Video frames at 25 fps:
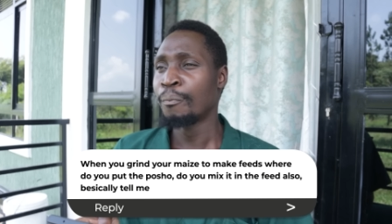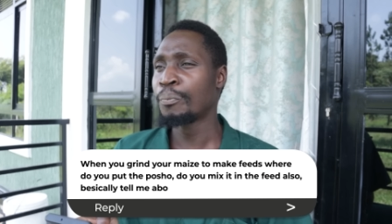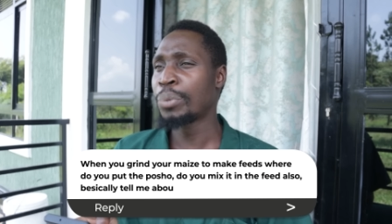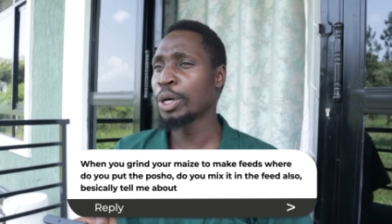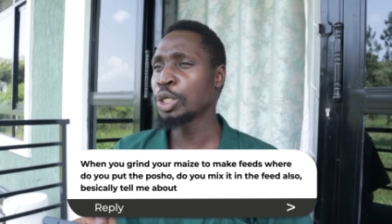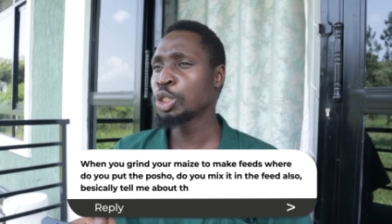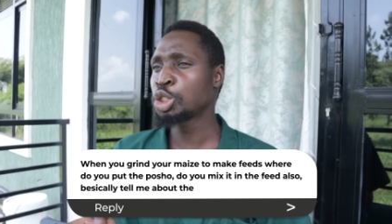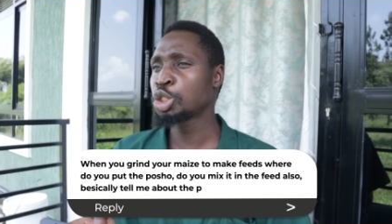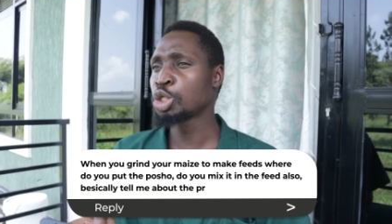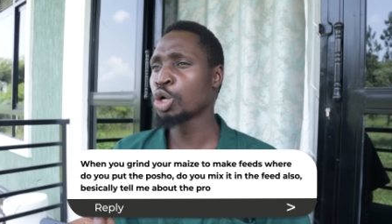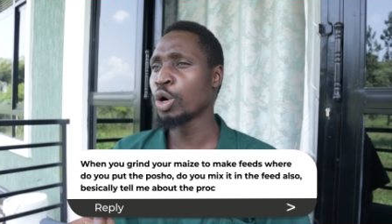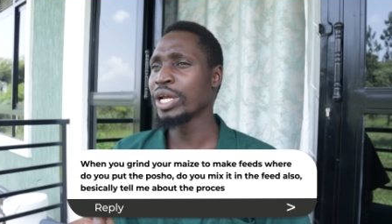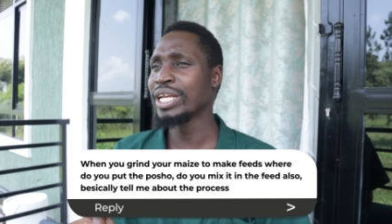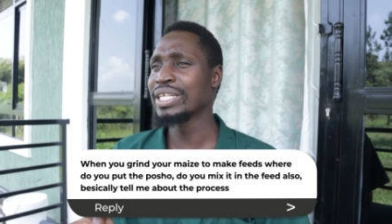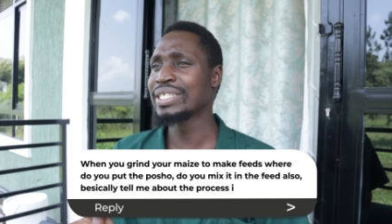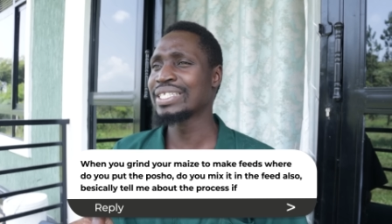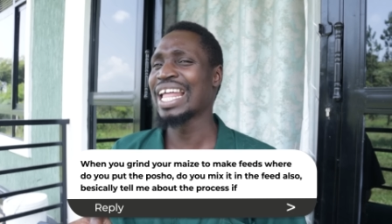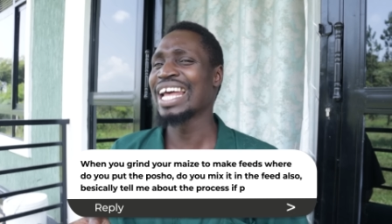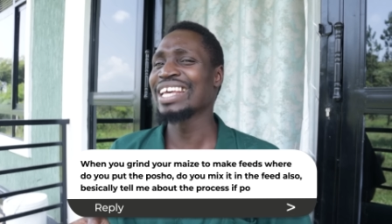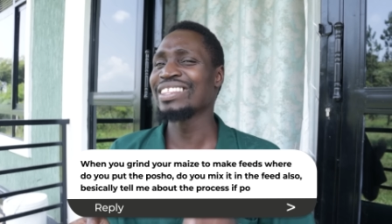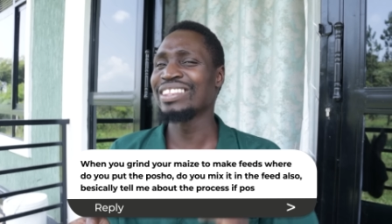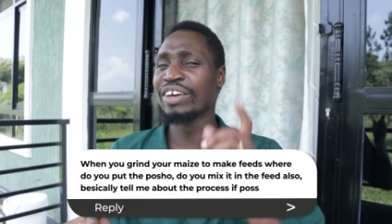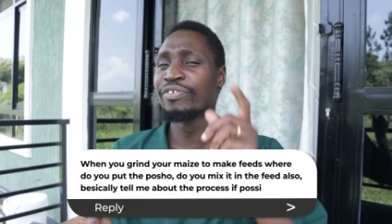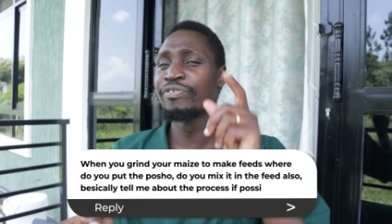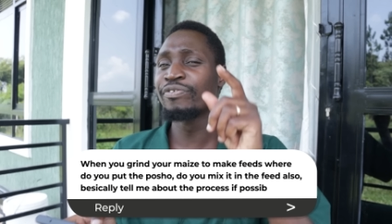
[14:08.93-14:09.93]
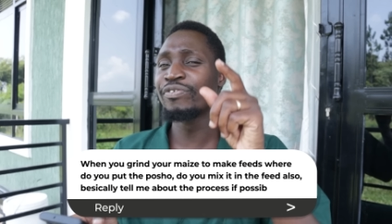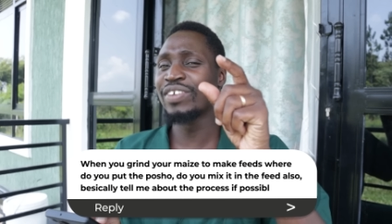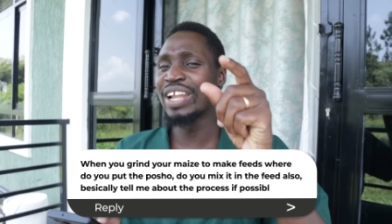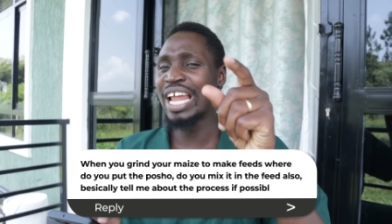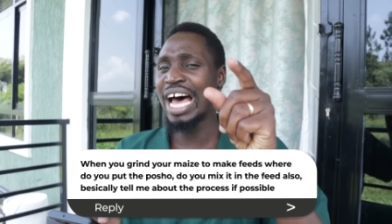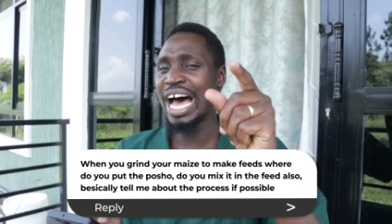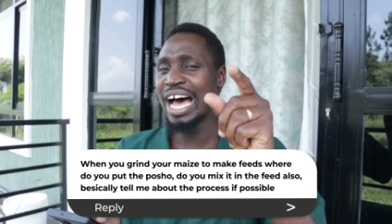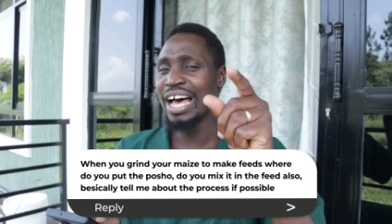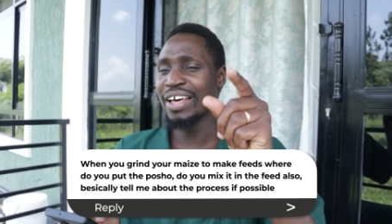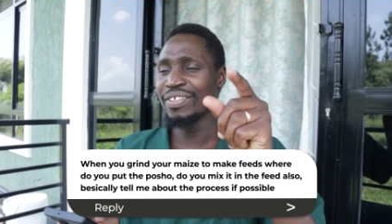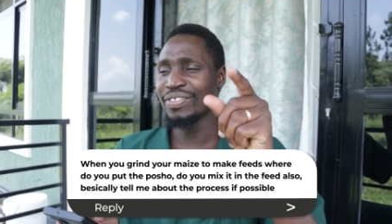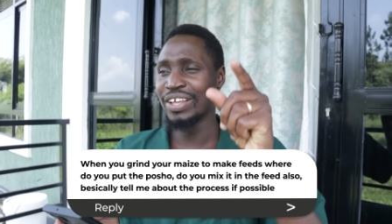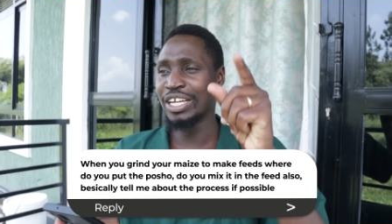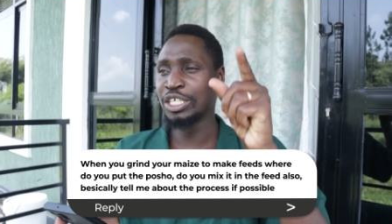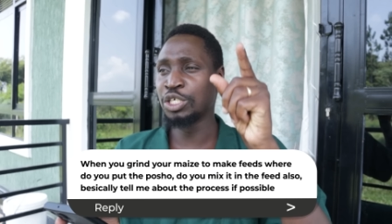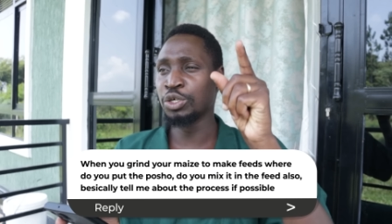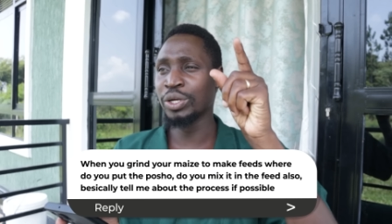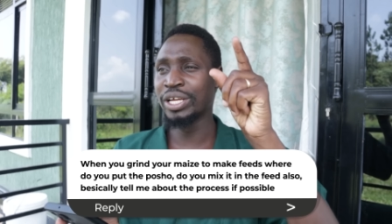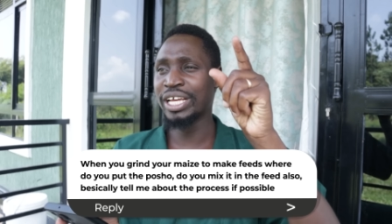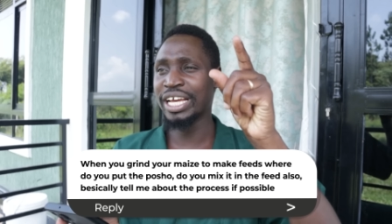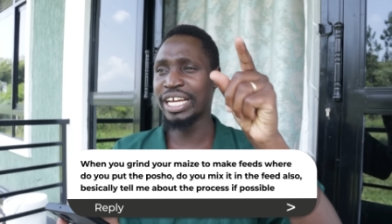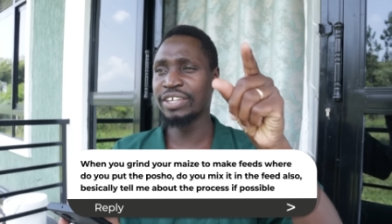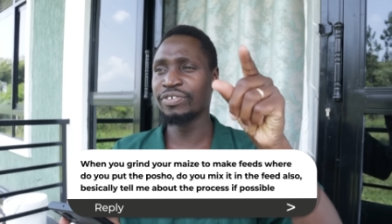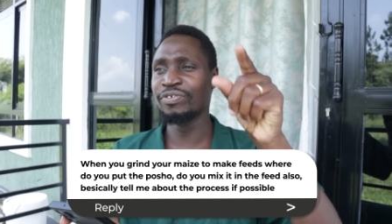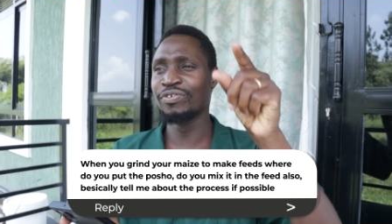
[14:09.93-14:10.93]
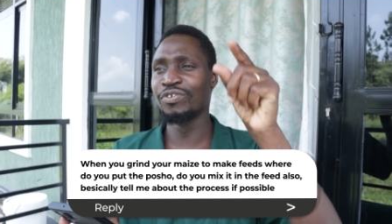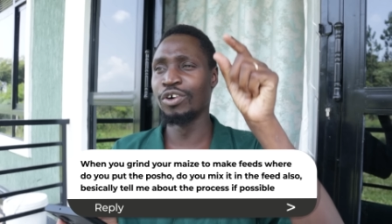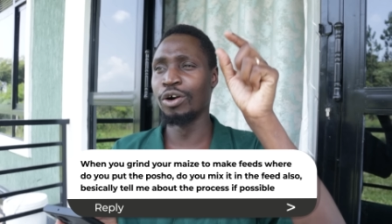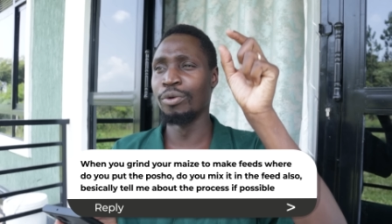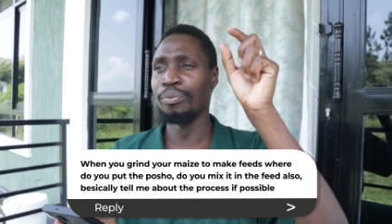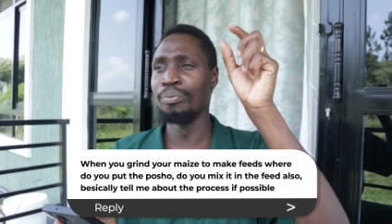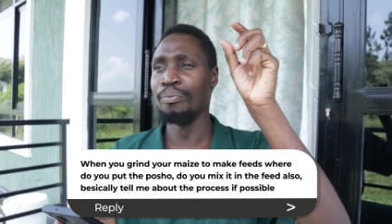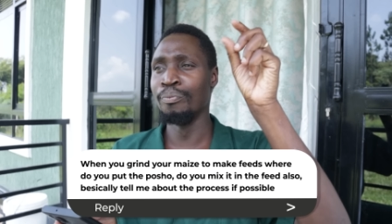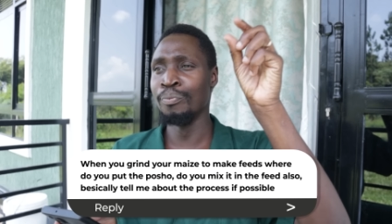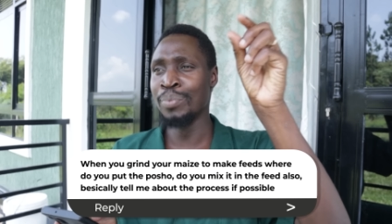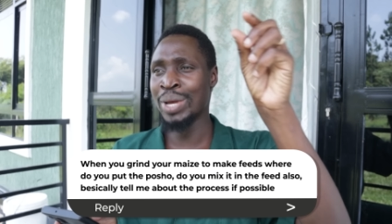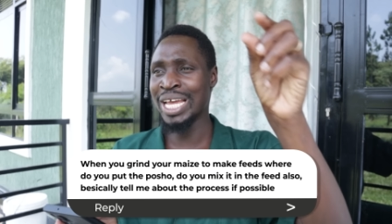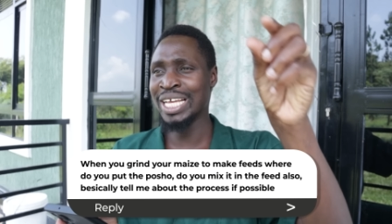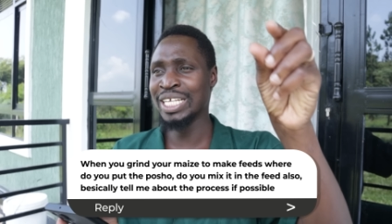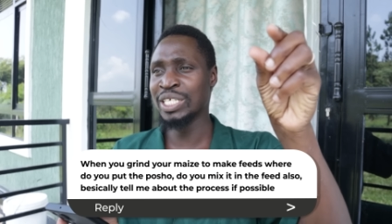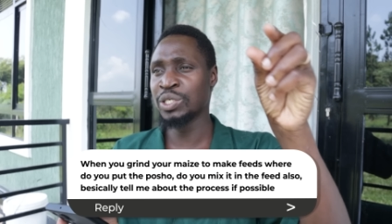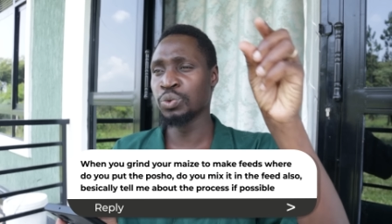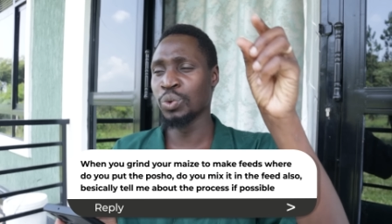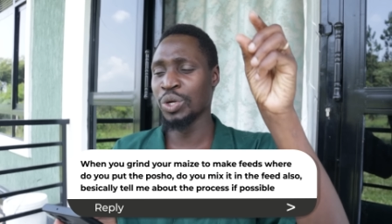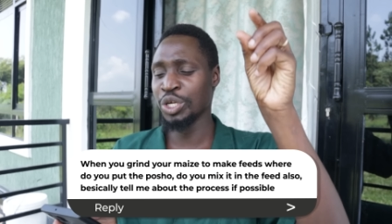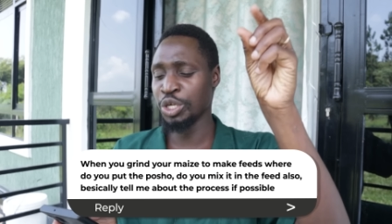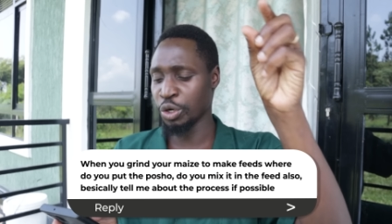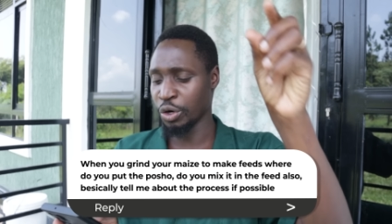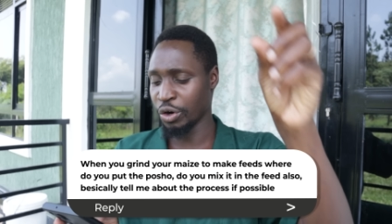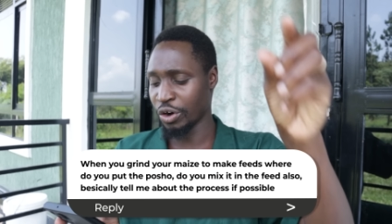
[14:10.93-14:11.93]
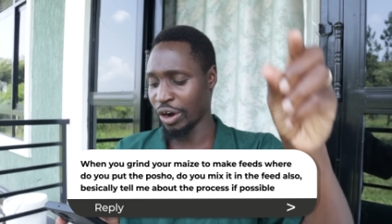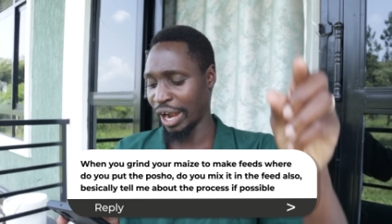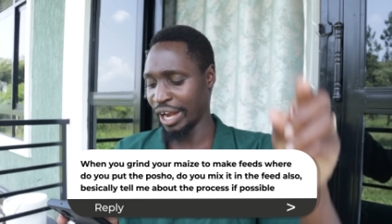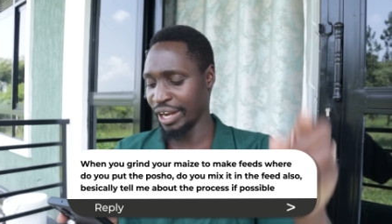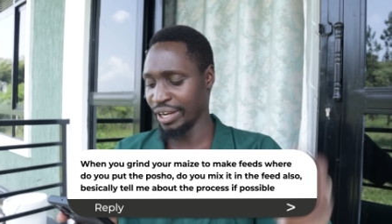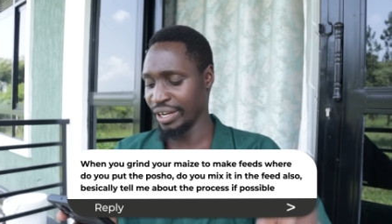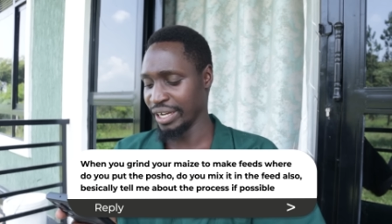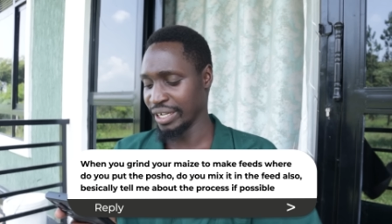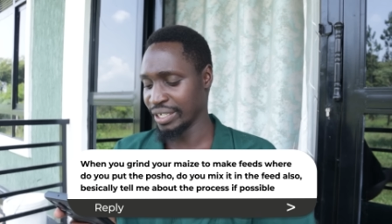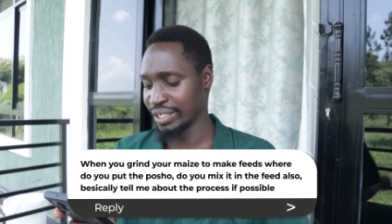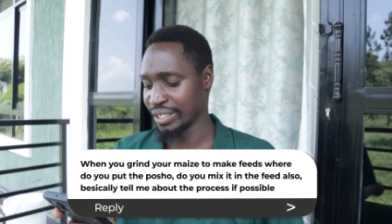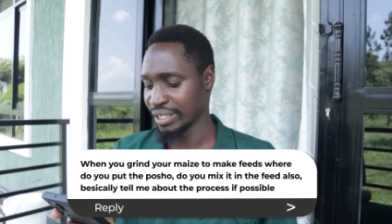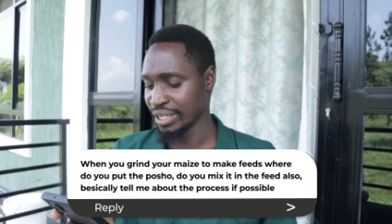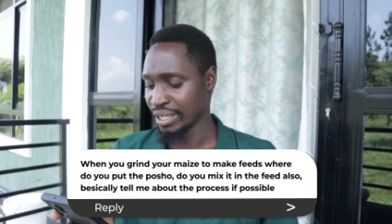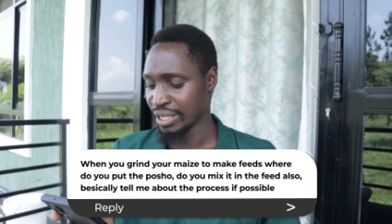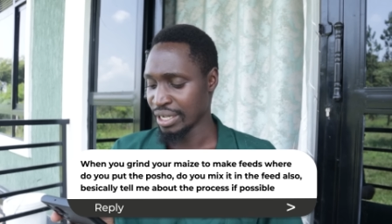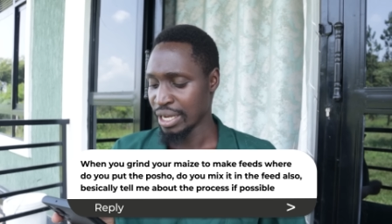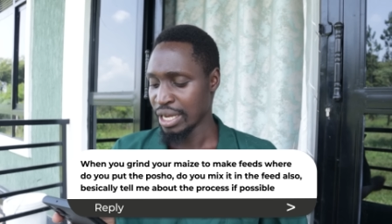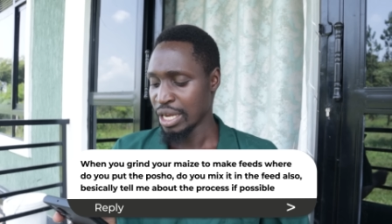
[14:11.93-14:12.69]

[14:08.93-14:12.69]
Posho is like the flour that you get from maize when you grind it.